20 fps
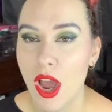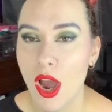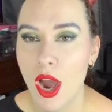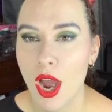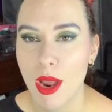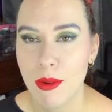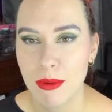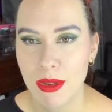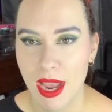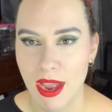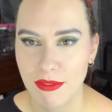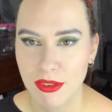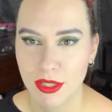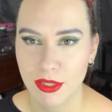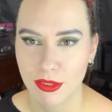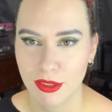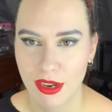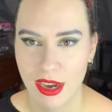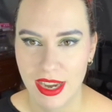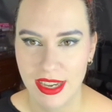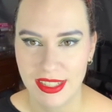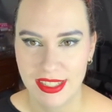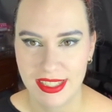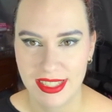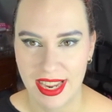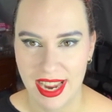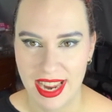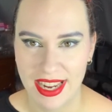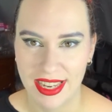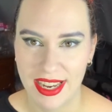Hope you have a great
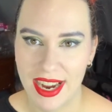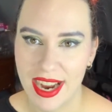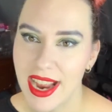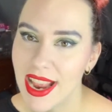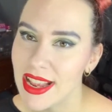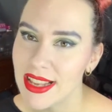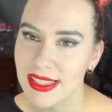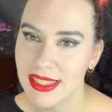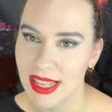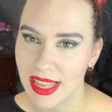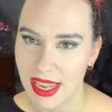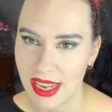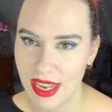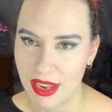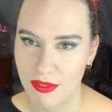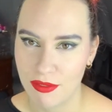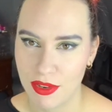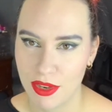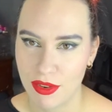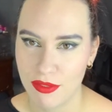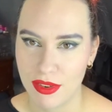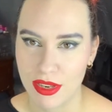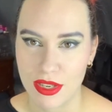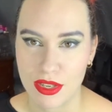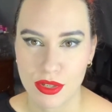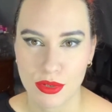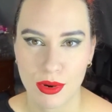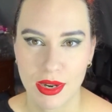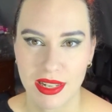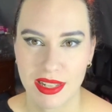day, guys. If you've
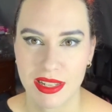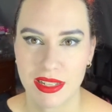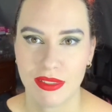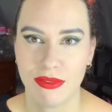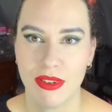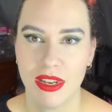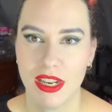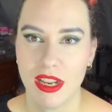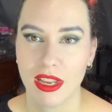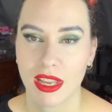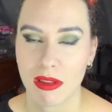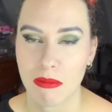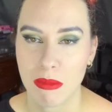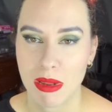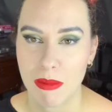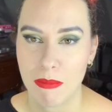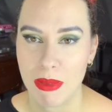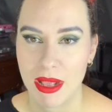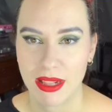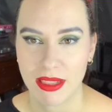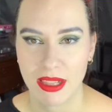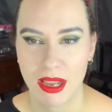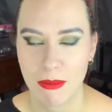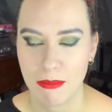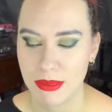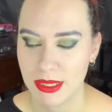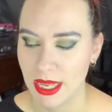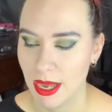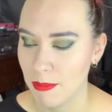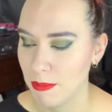enjoyed this video, give me a big
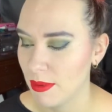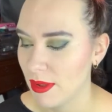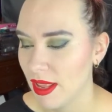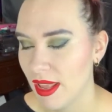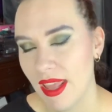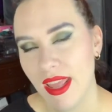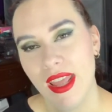thumbs up.